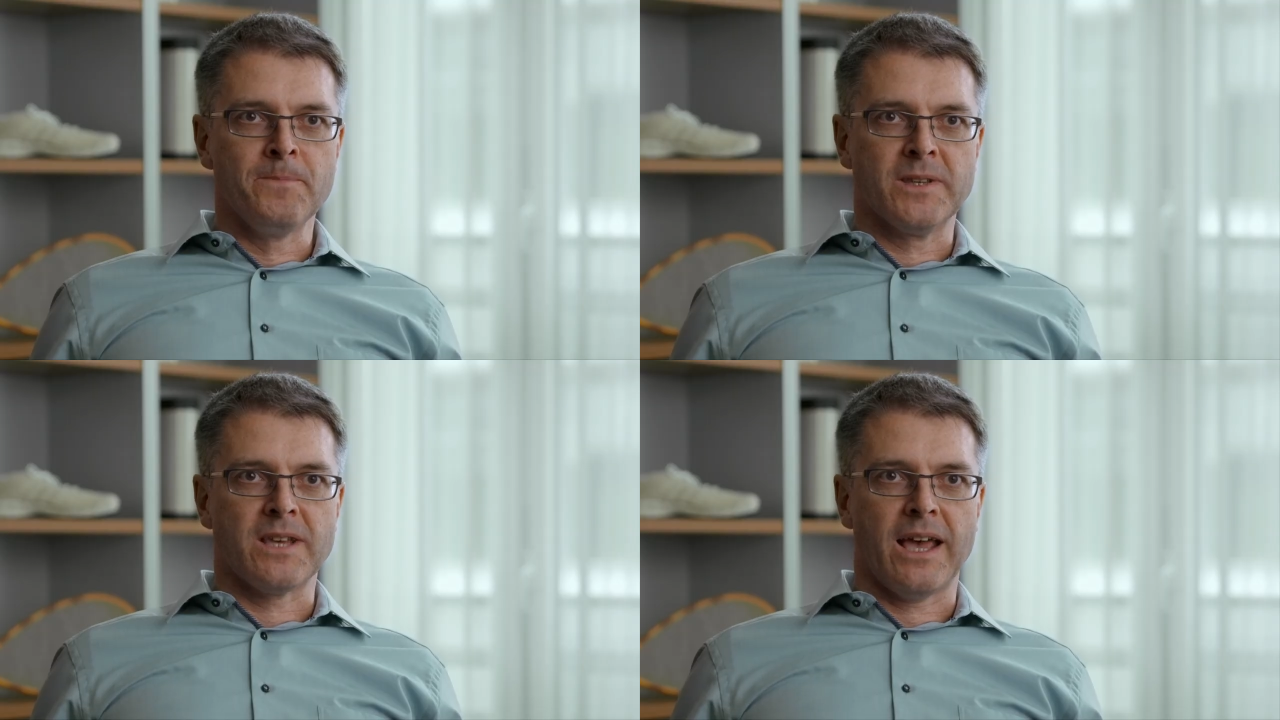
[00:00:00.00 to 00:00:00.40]

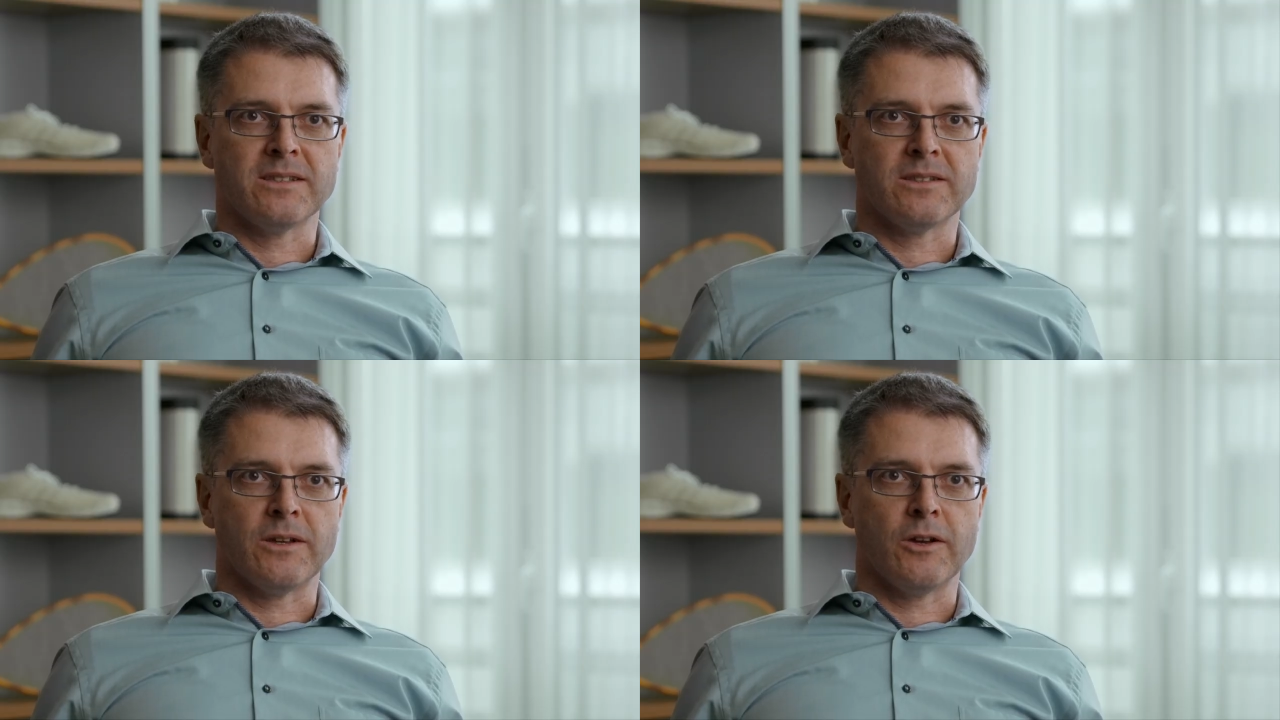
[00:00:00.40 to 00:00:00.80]
Spider
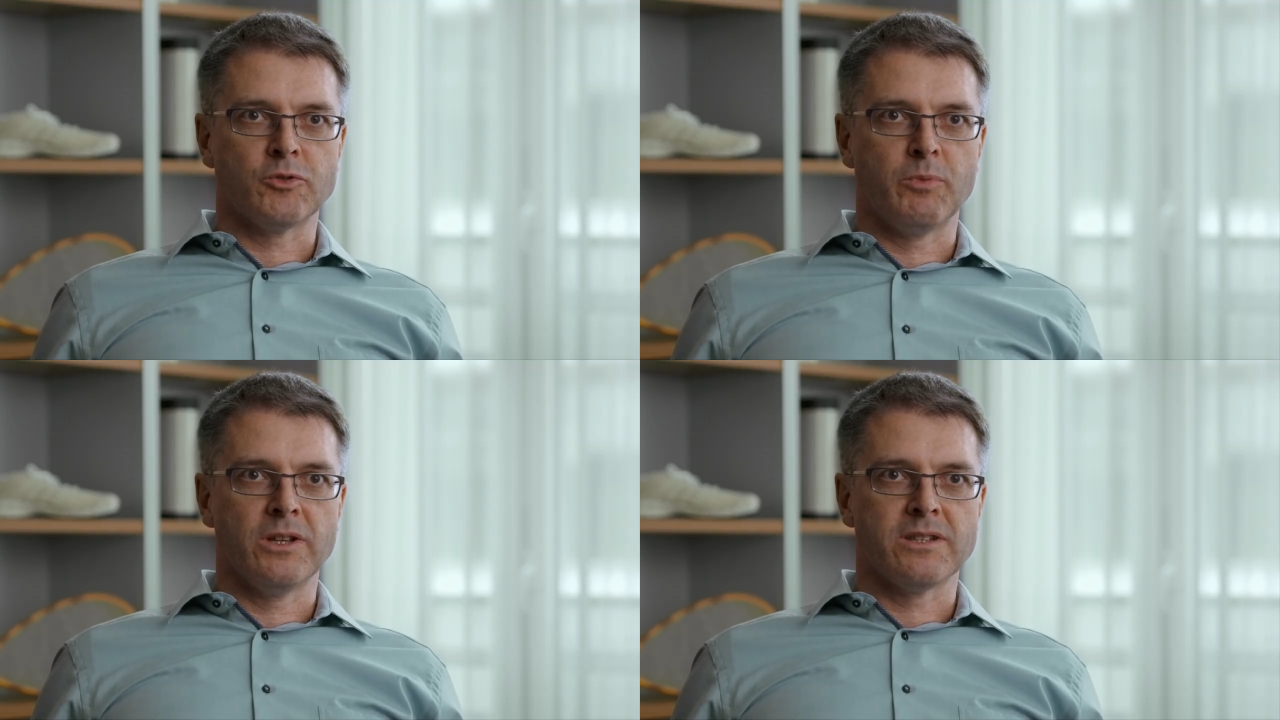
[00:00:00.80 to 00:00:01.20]
silk
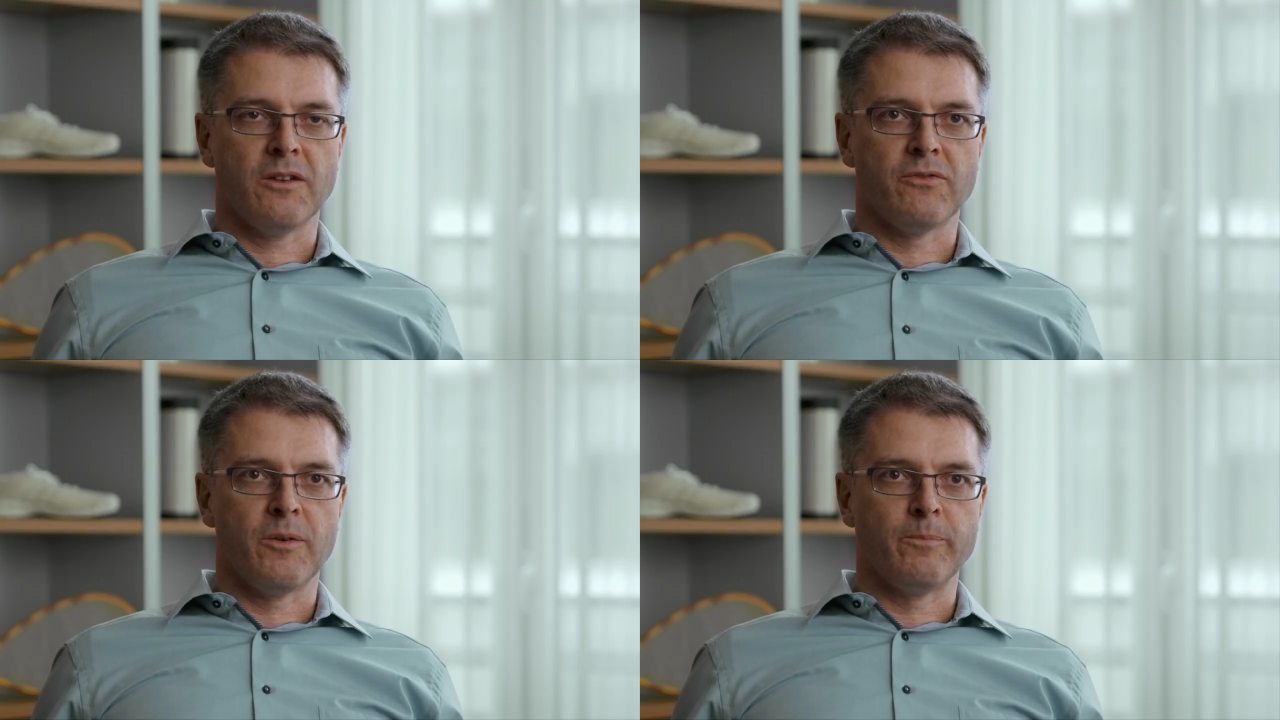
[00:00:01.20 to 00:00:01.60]
combines
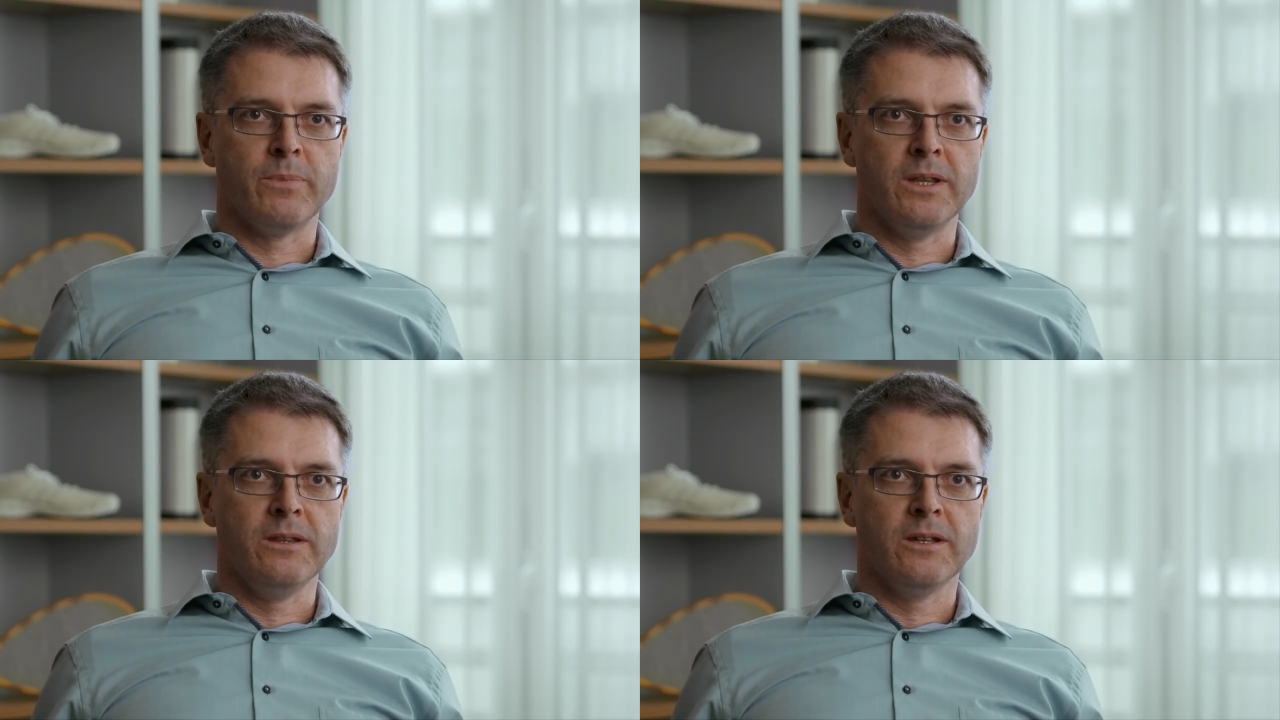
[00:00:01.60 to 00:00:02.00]

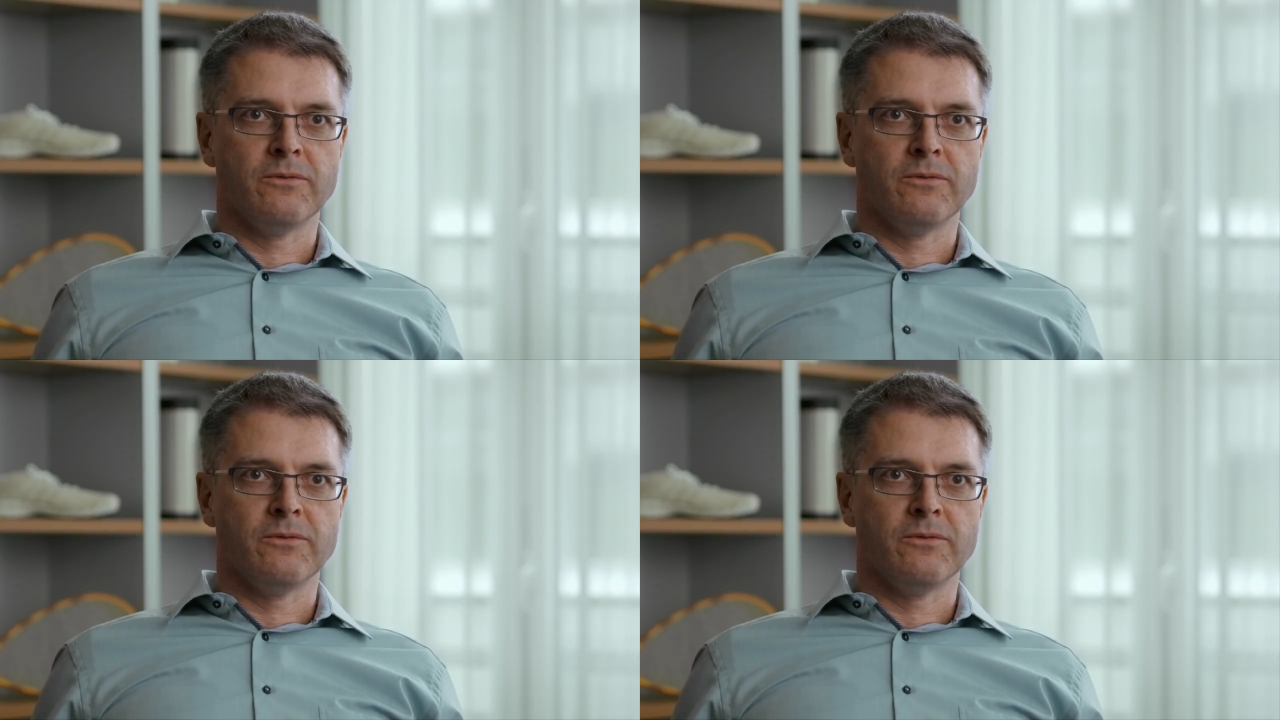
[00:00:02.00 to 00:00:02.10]
strength and